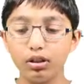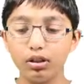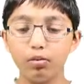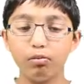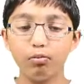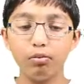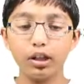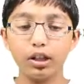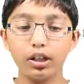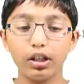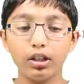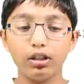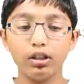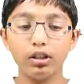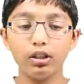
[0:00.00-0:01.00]
open
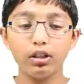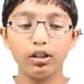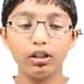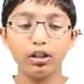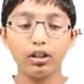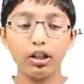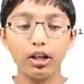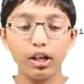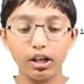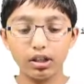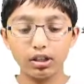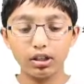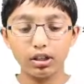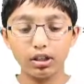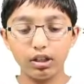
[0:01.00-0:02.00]
brackets,
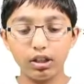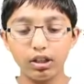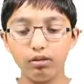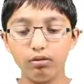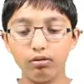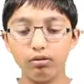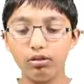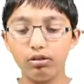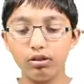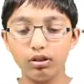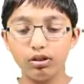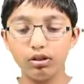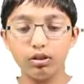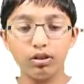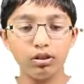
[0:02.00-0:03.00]
text
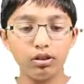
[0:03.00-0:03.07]
equals,